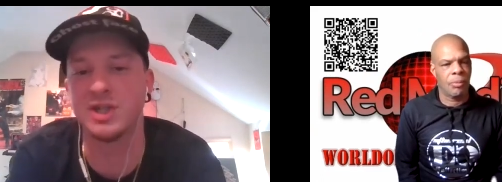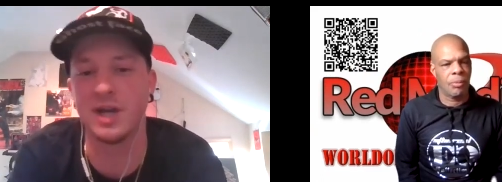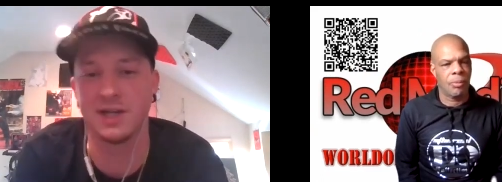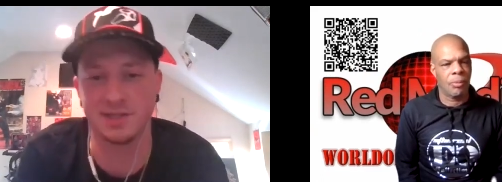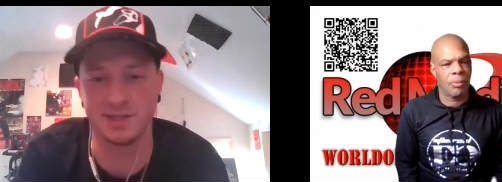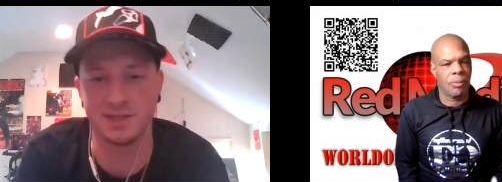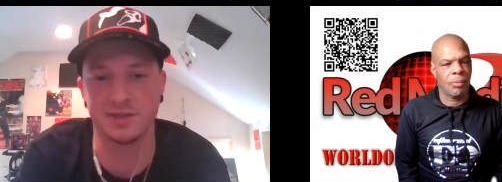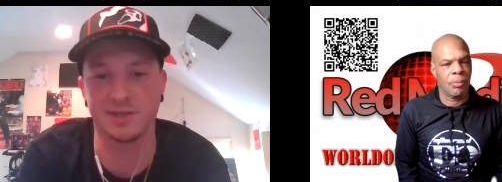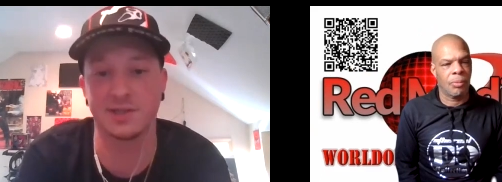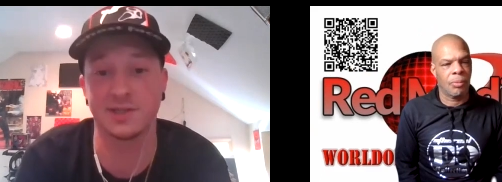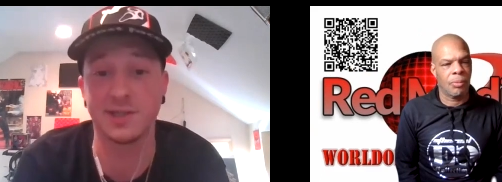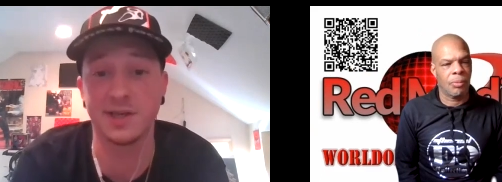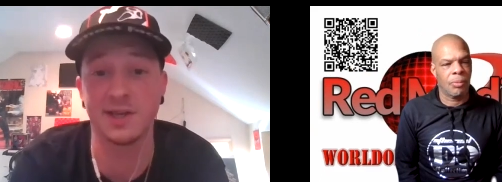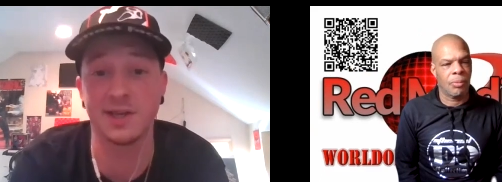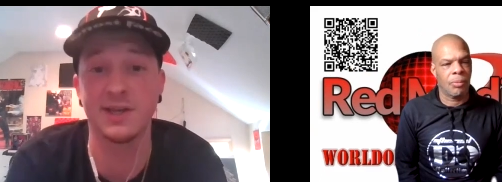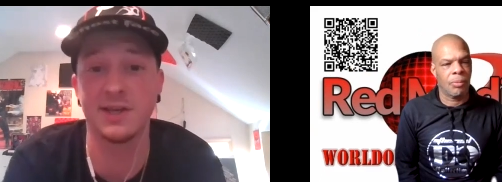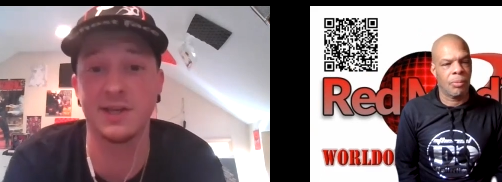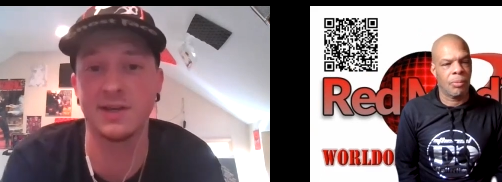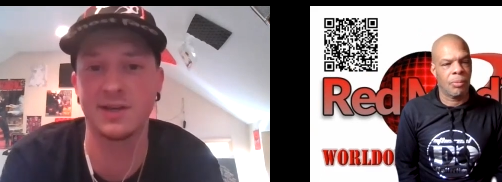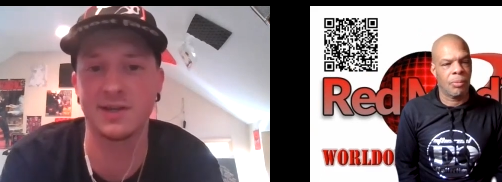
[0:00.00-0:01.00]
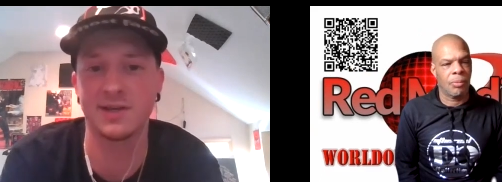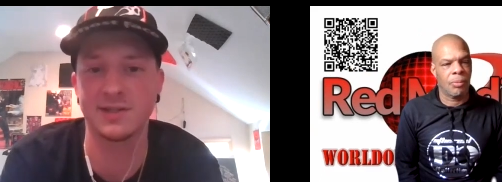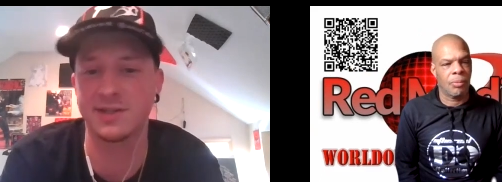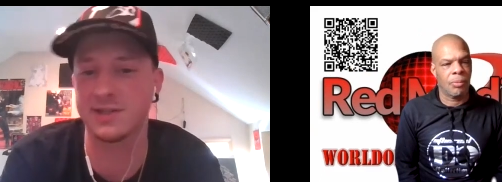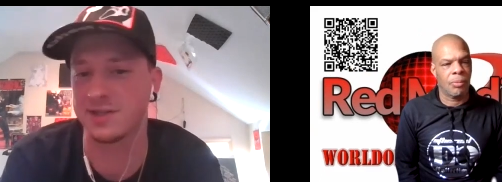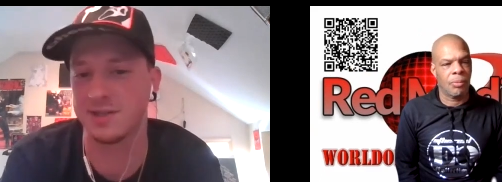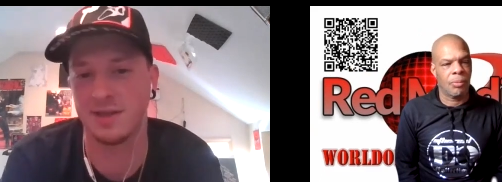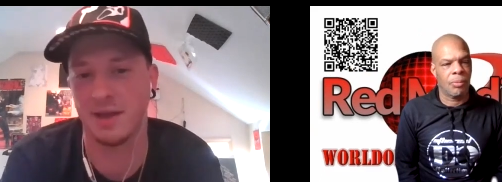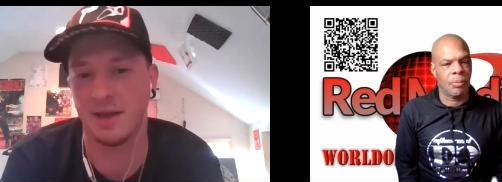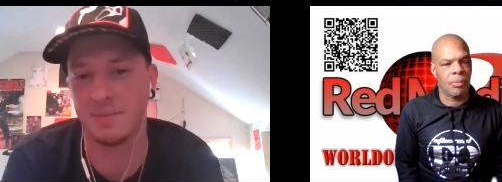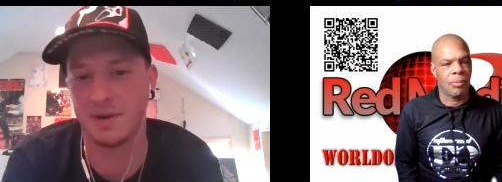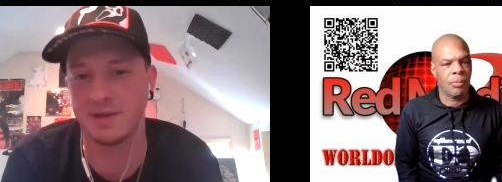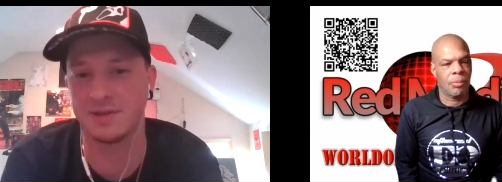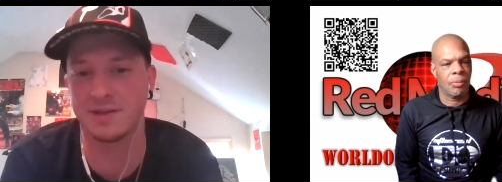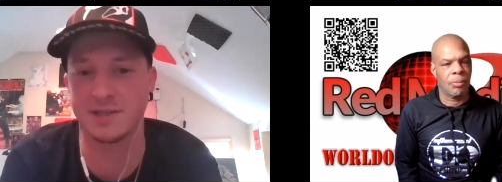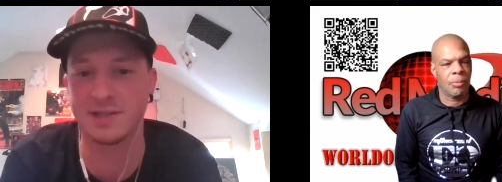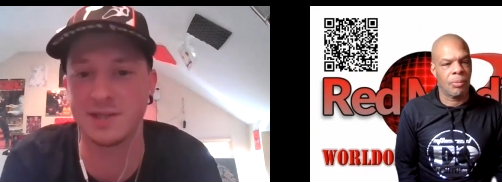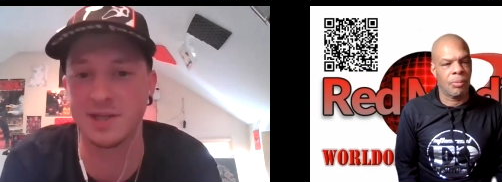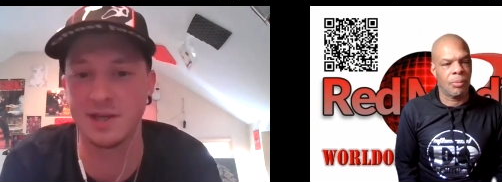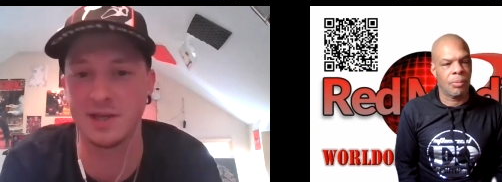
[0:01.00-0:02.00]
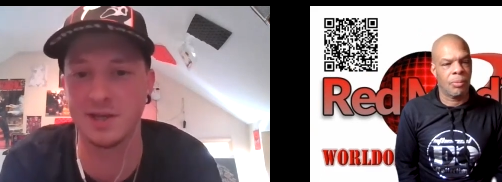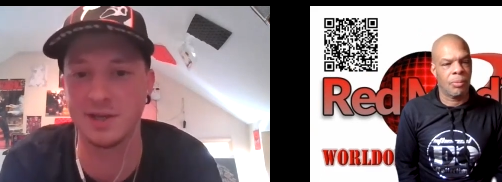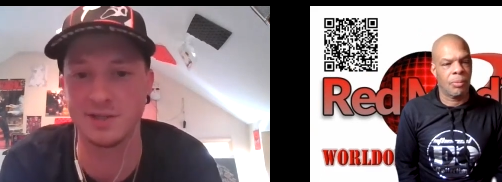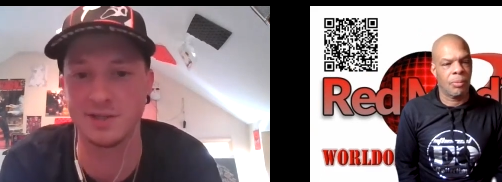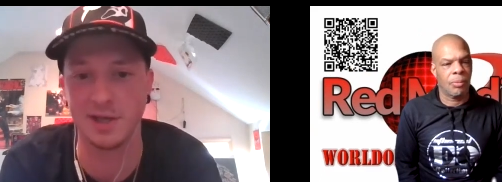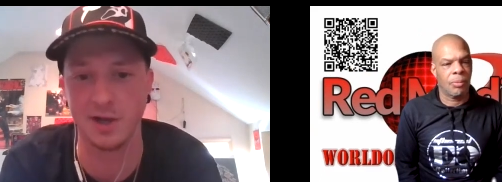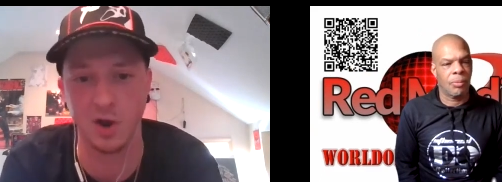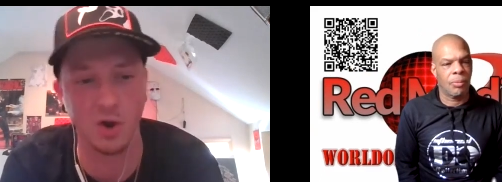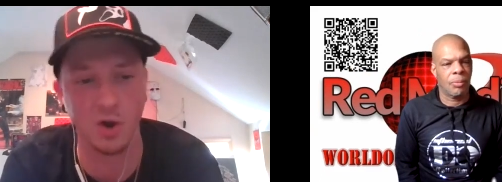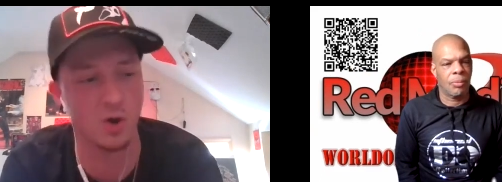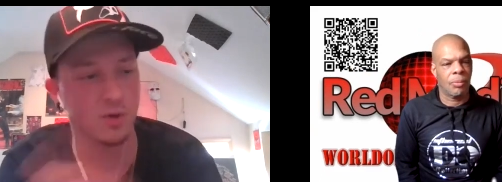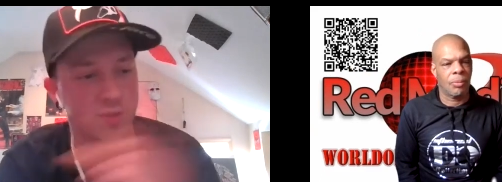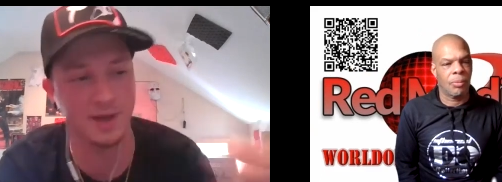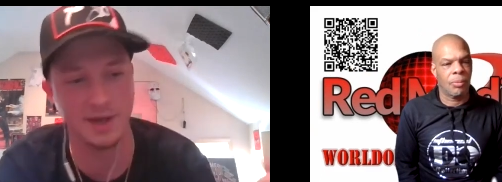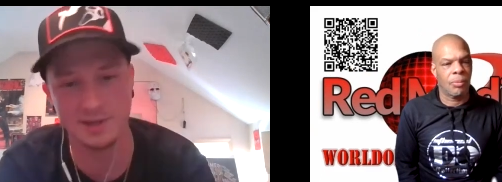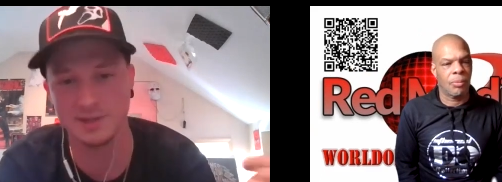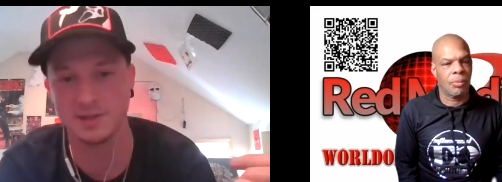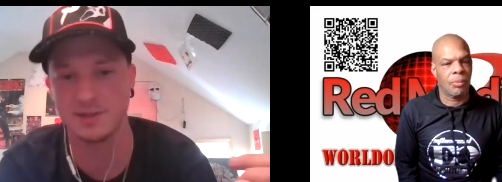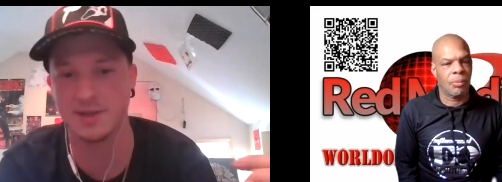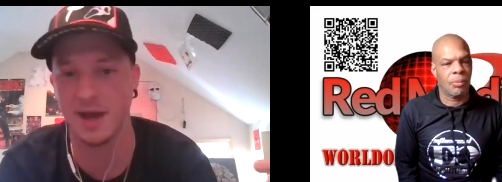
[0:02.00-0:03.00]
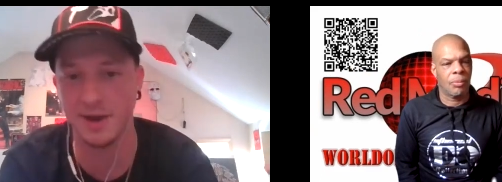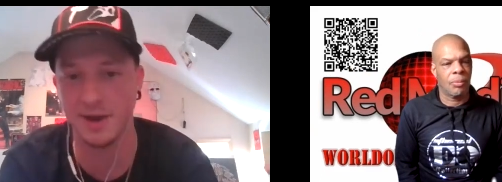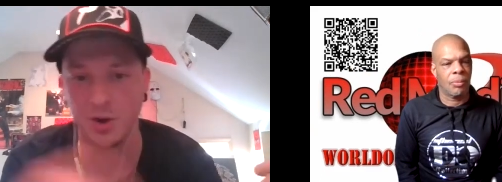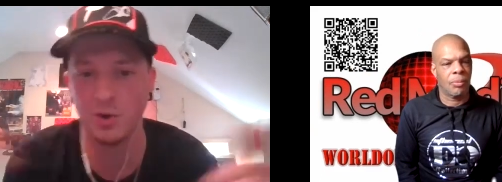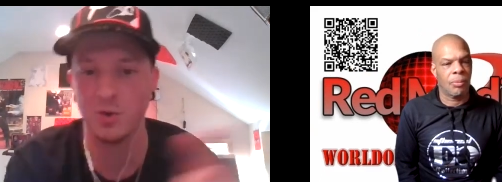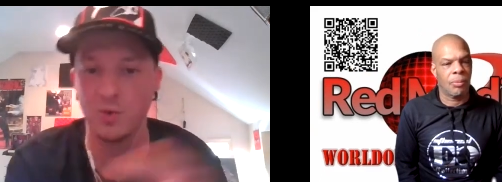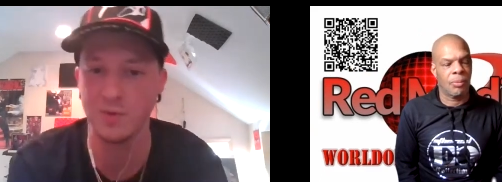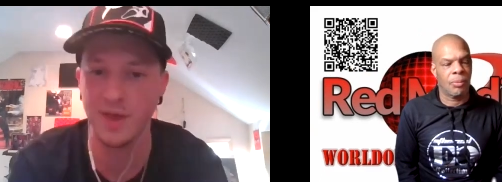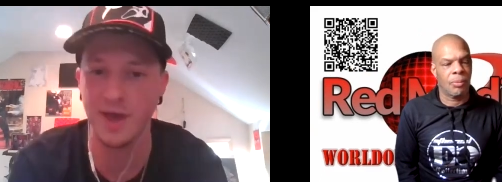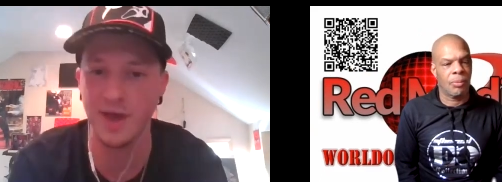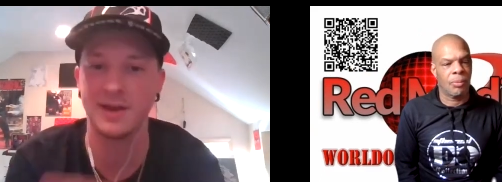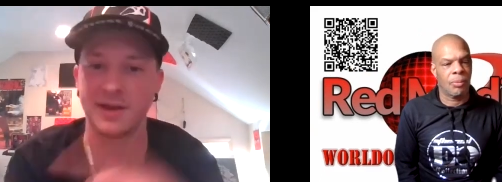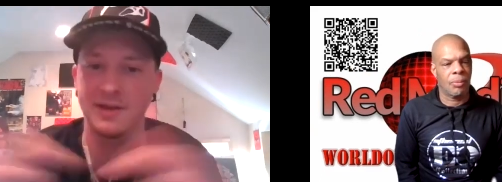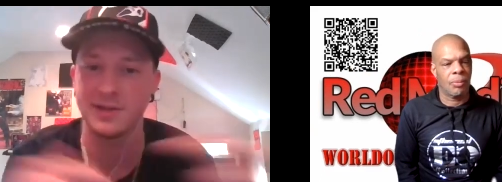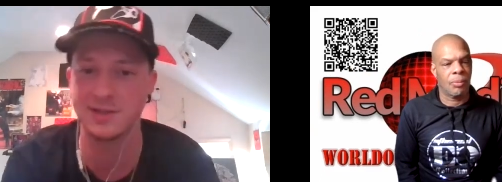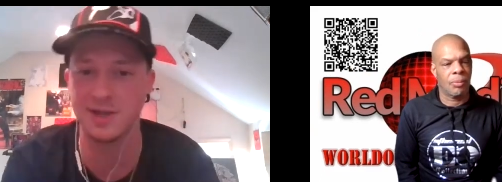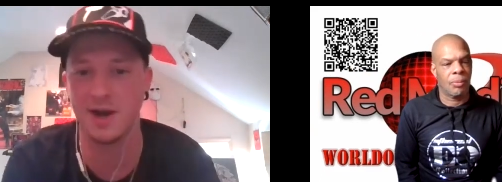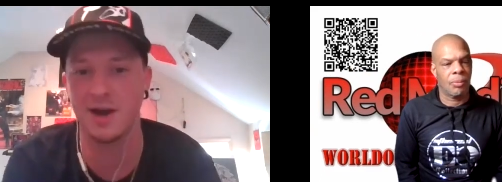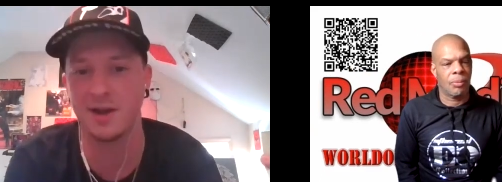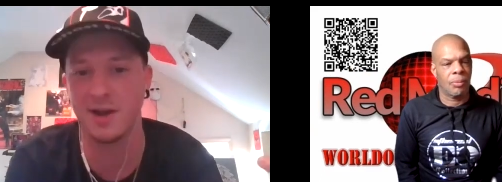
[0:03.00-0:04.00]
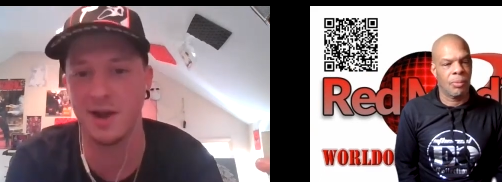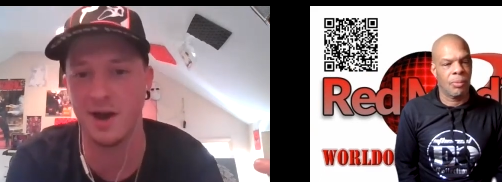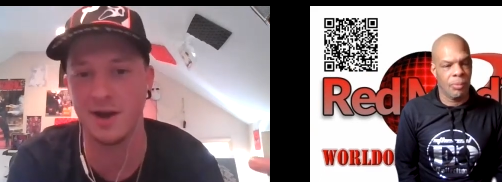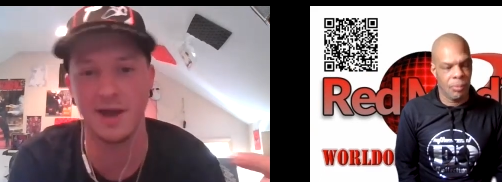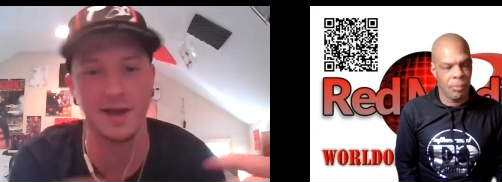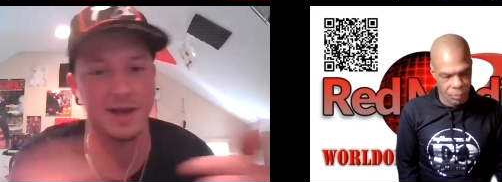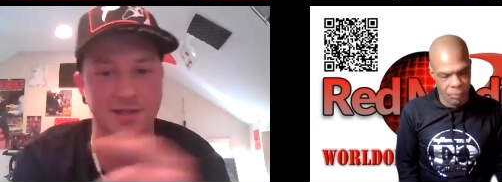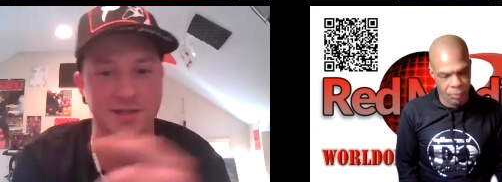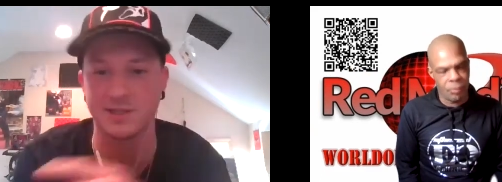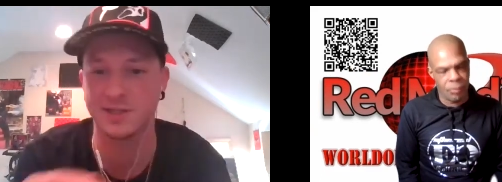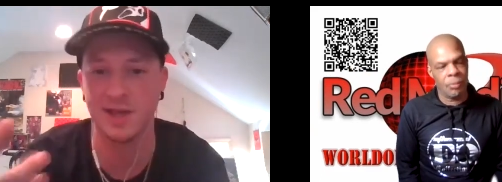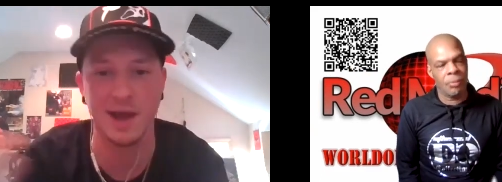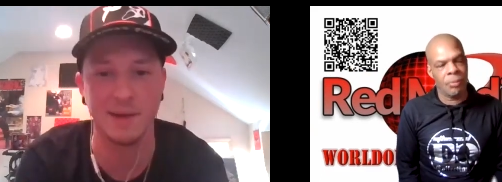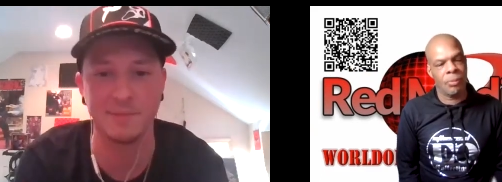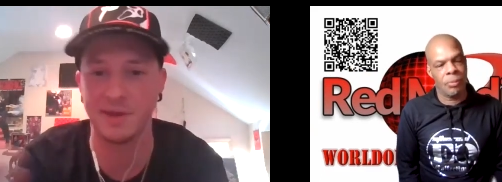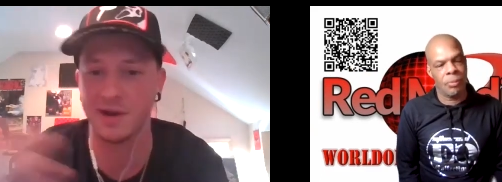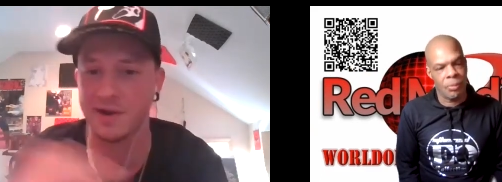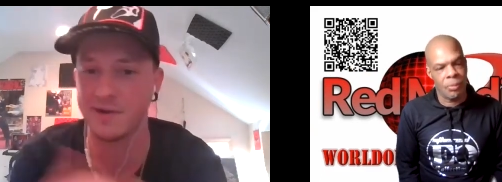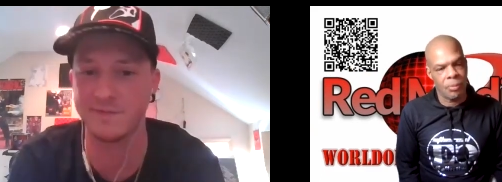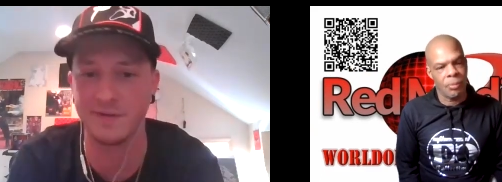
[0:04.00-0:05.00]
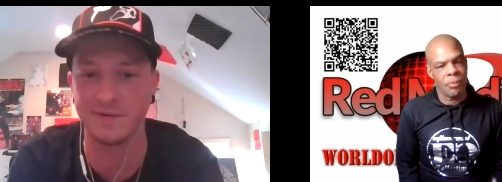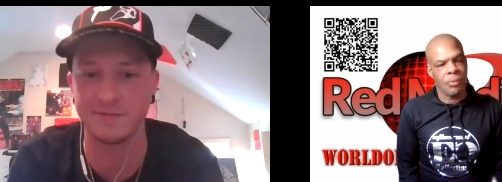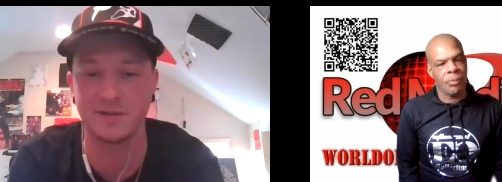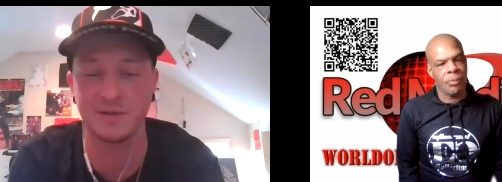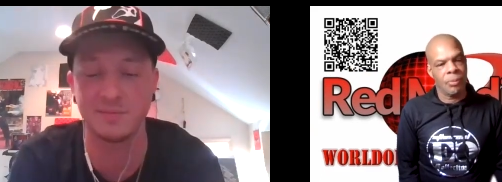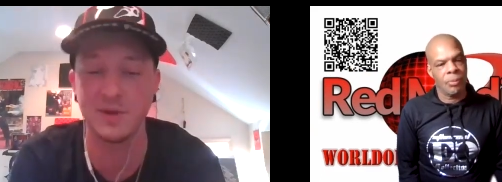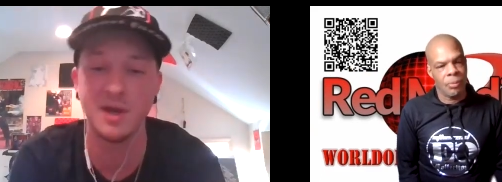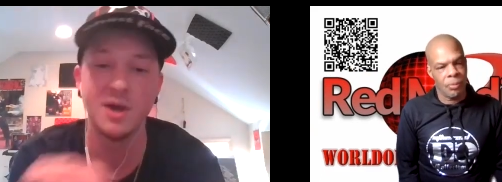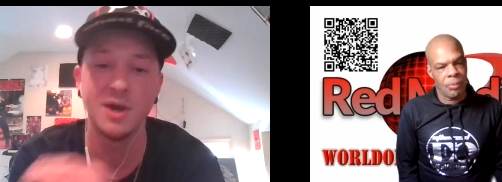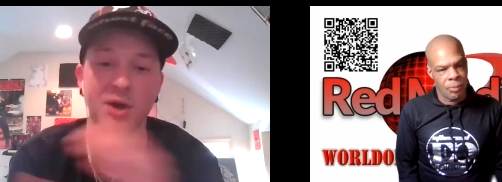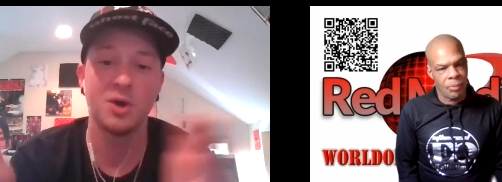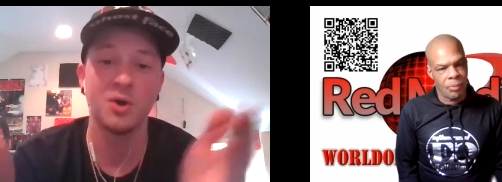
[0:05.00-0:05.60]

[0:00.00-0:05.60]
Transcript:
Speaker 1: just in the city because I mean in the city it's like oh that's I know who that is yada yada I get stopped every 15